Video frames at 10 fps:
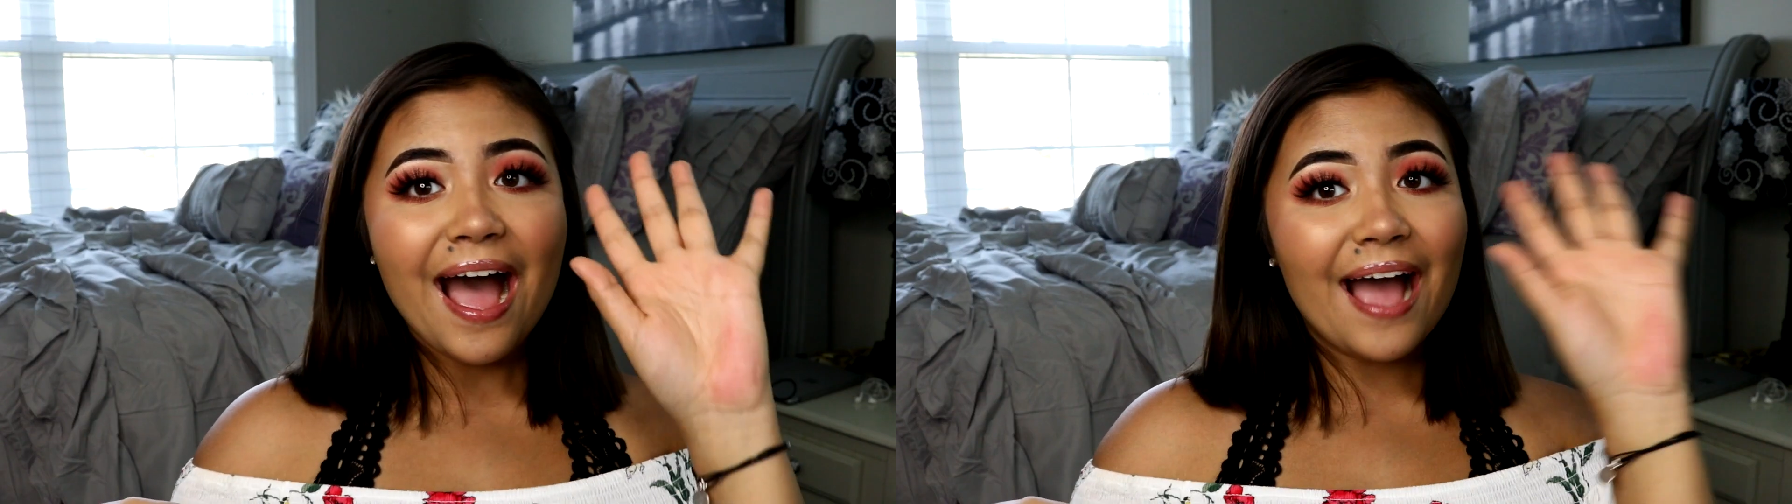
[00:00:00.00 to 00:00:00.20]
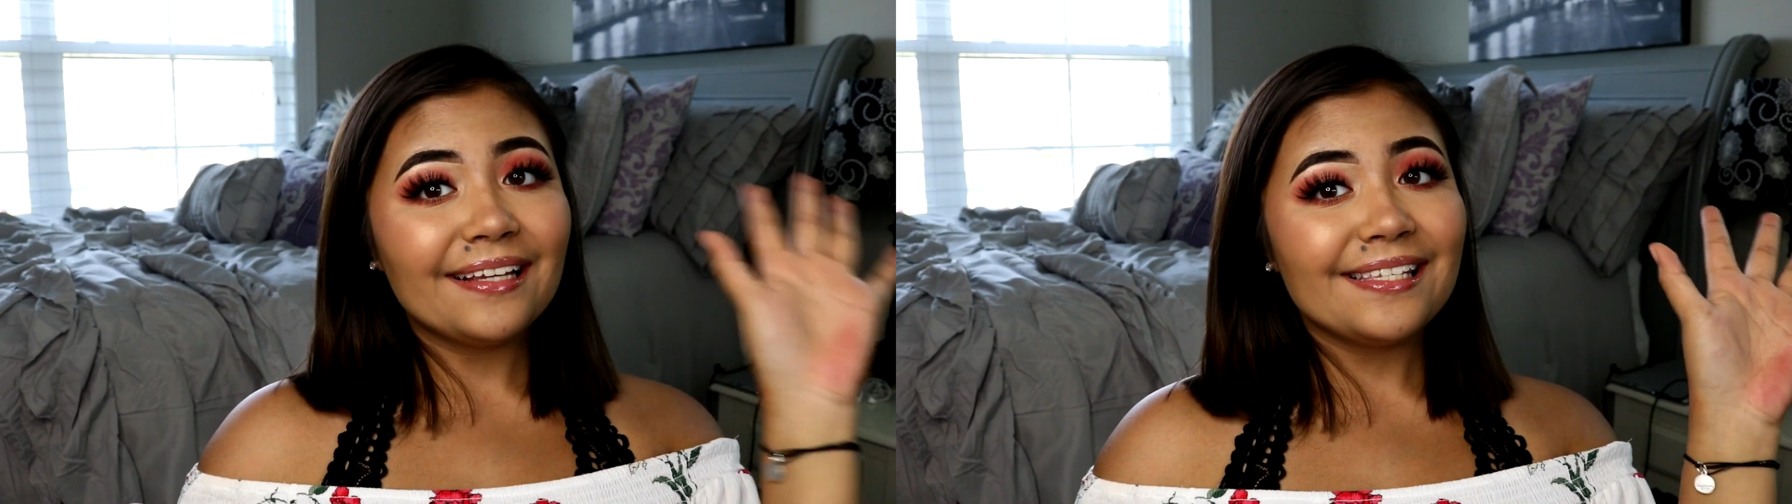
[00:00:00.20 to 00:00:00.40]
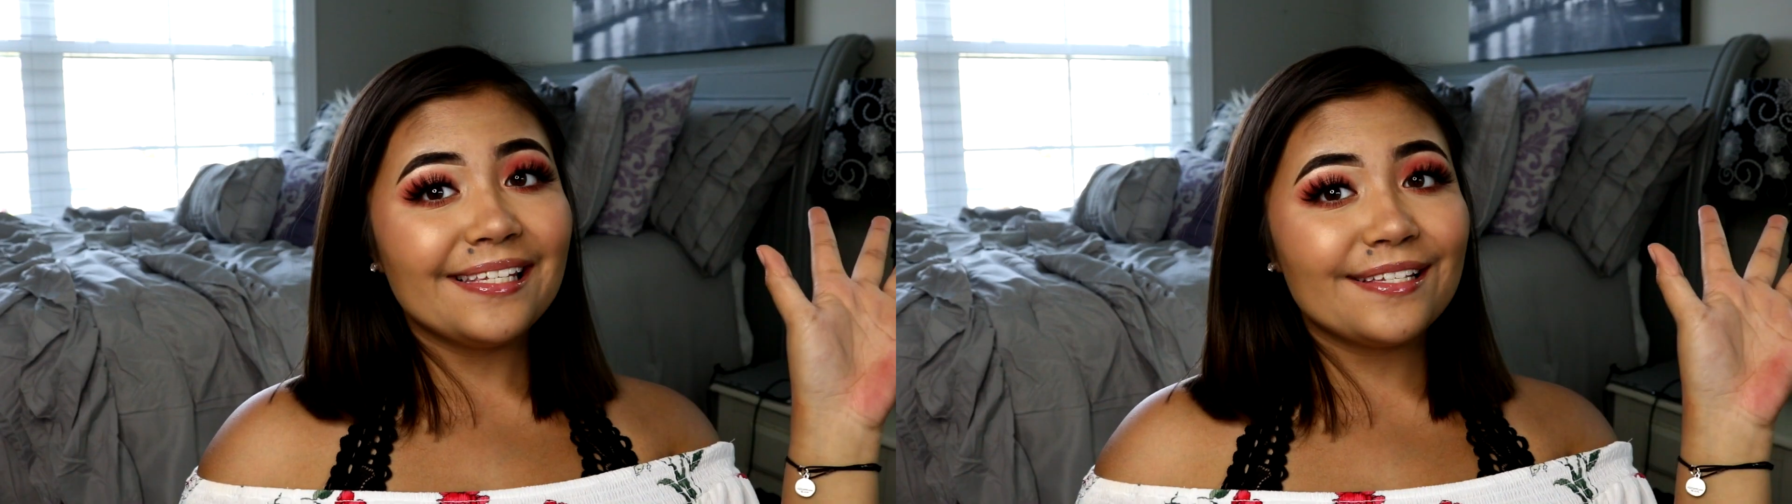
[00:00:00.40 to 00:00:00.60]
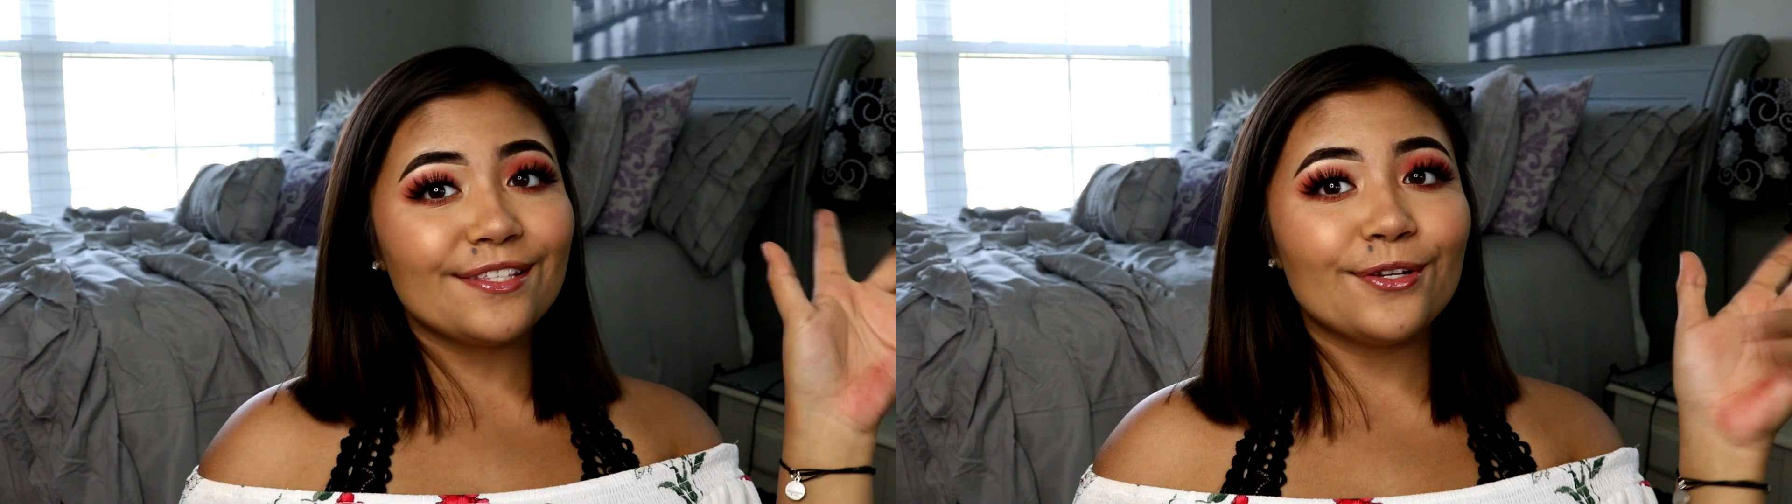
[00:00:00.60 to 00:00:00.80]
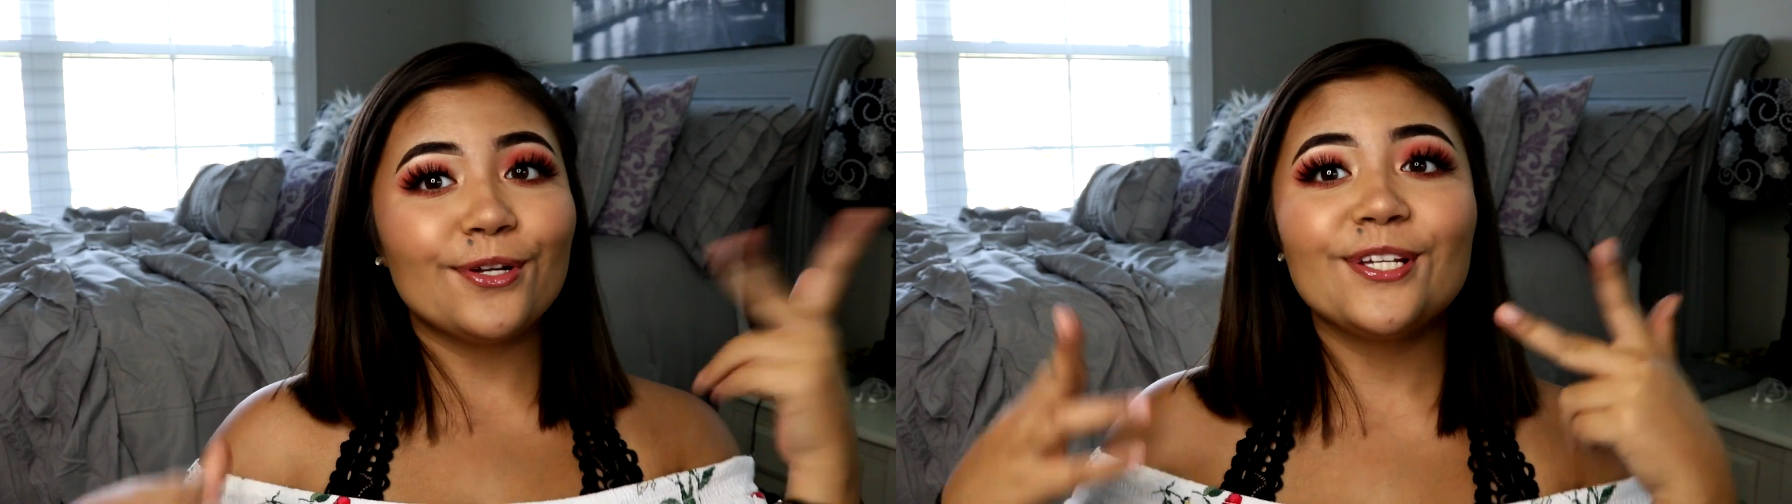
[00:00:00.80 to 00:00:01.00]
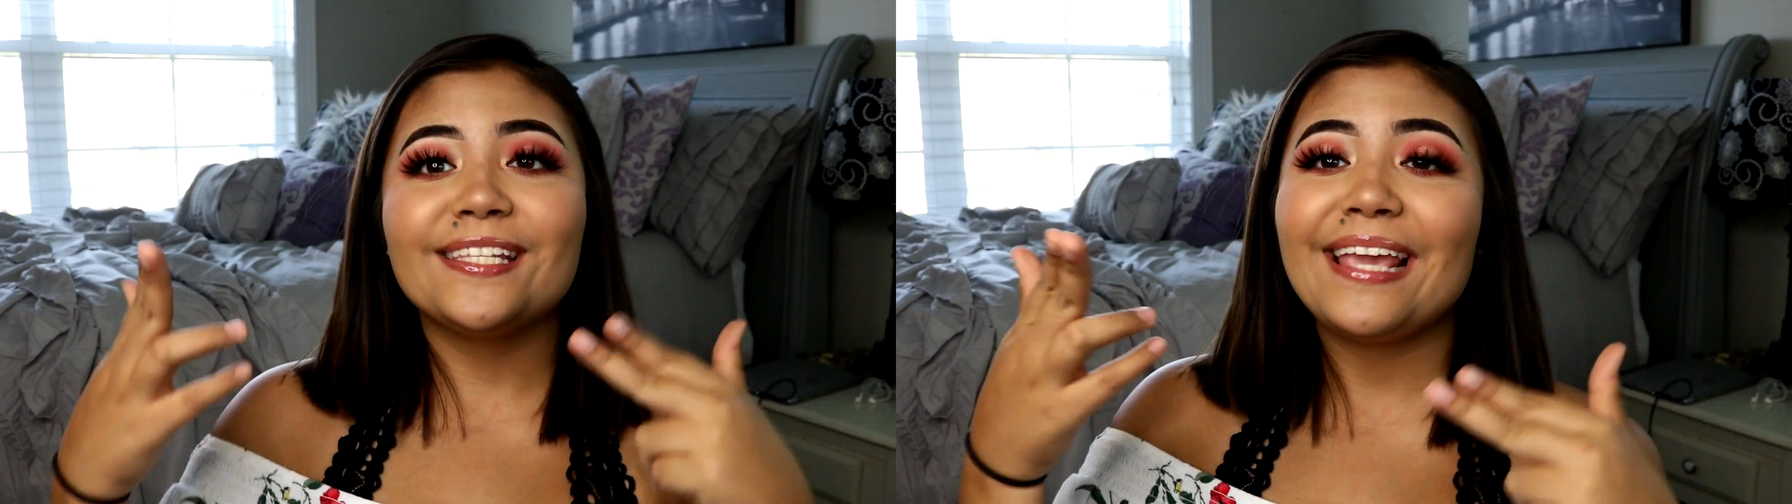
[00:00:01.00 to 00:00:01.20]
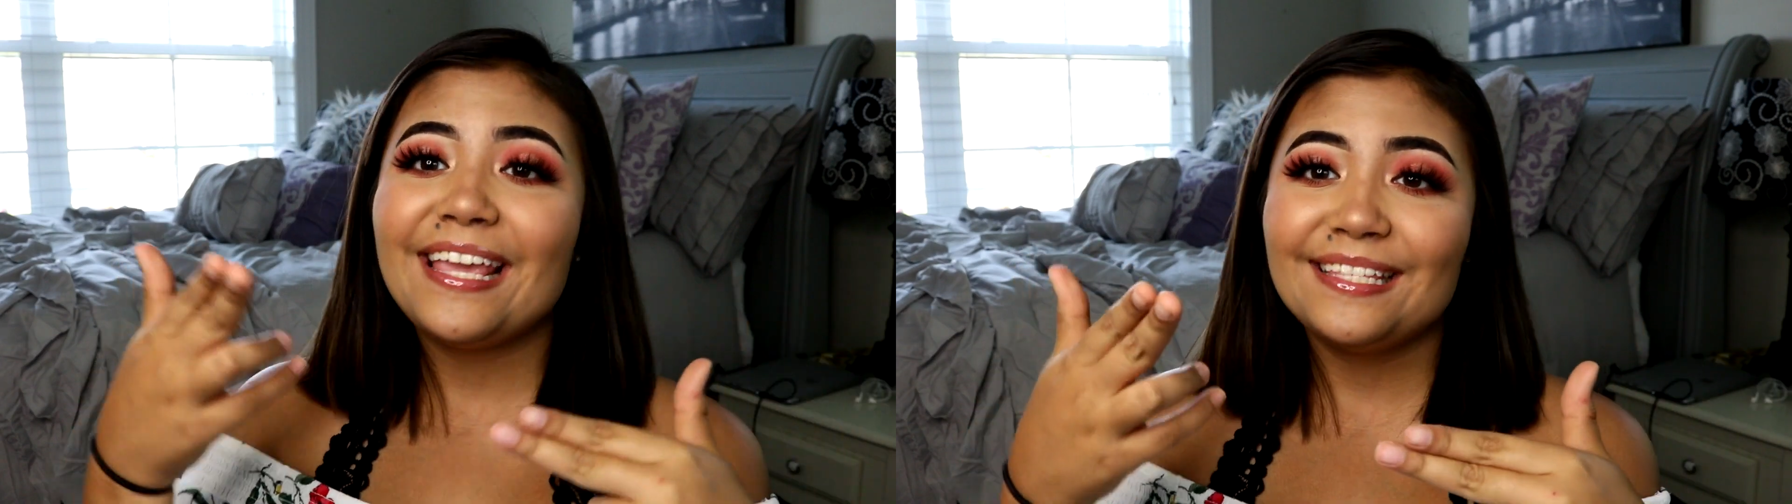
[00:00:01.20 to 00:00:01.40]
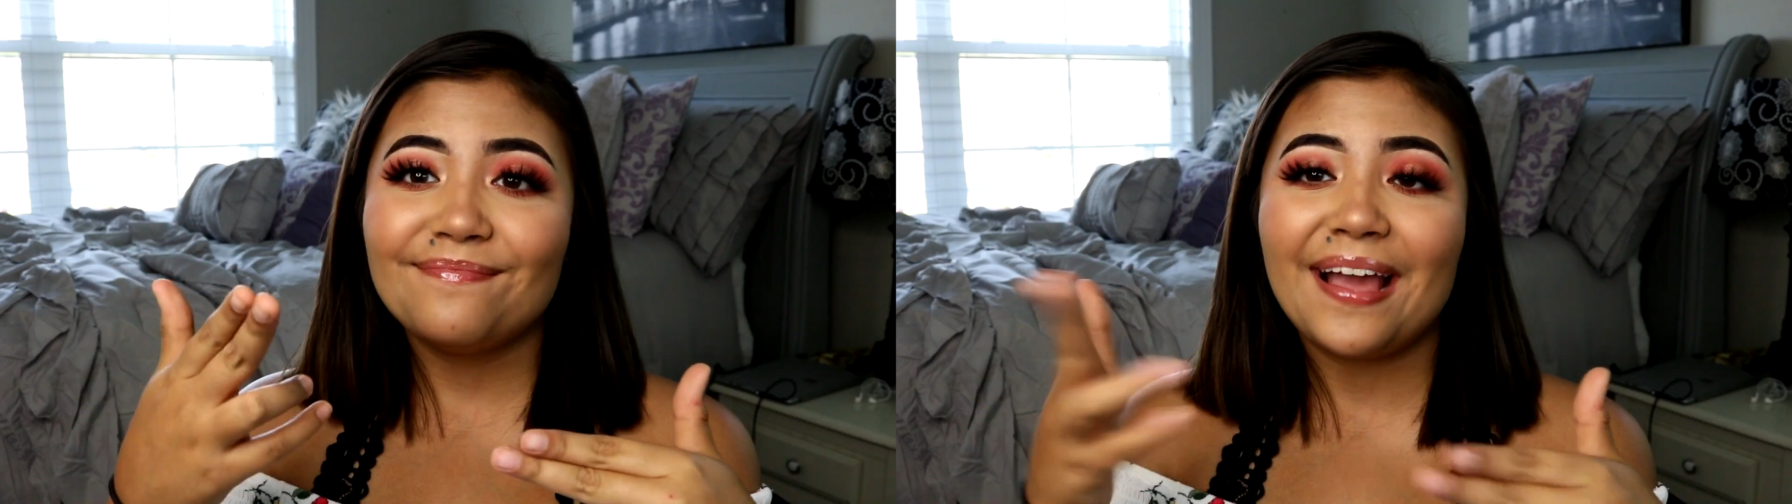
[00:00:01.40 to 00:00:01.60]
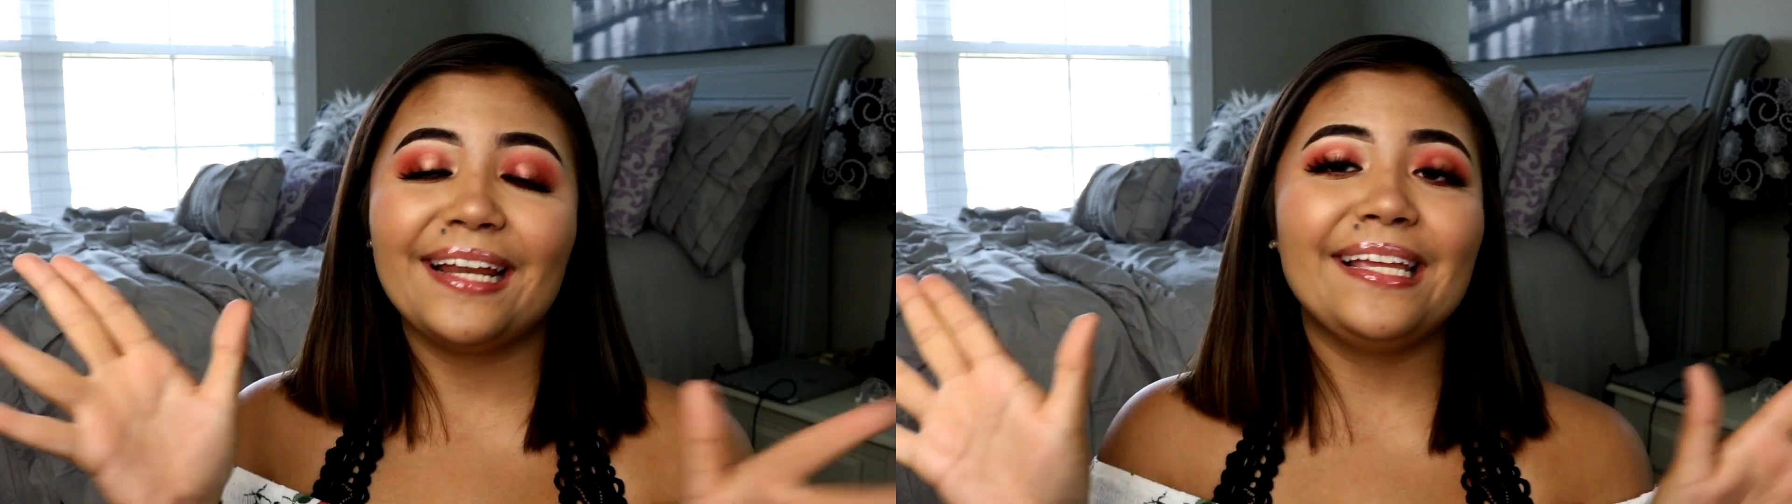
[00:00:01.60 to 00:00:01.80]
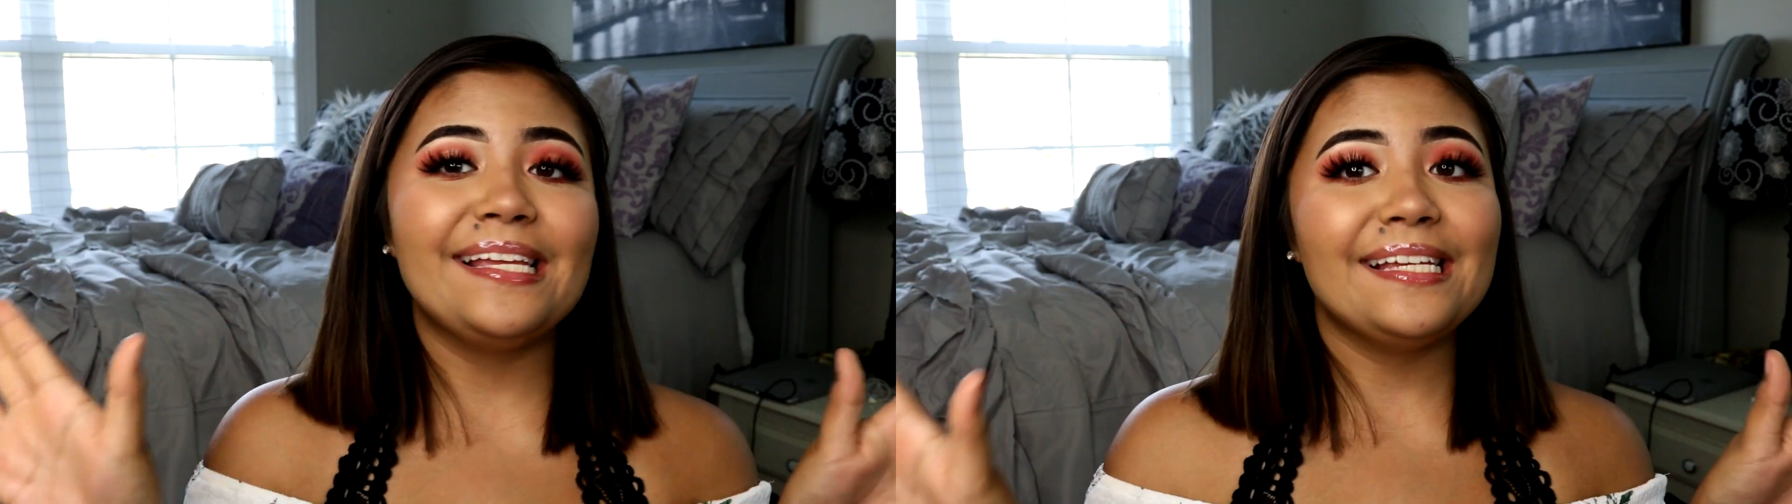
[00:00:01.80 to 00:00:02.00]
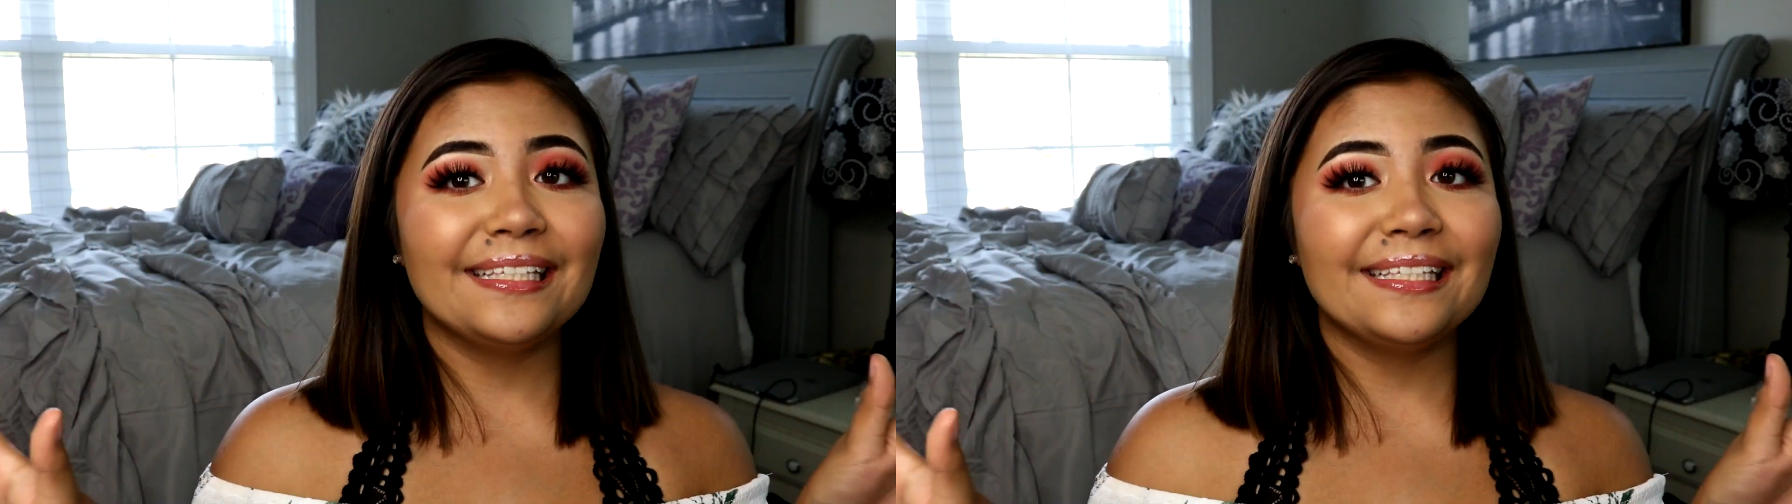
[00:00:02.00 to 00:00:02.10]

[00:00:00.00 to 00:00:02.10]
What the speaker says: Hi seesters, it's Maddie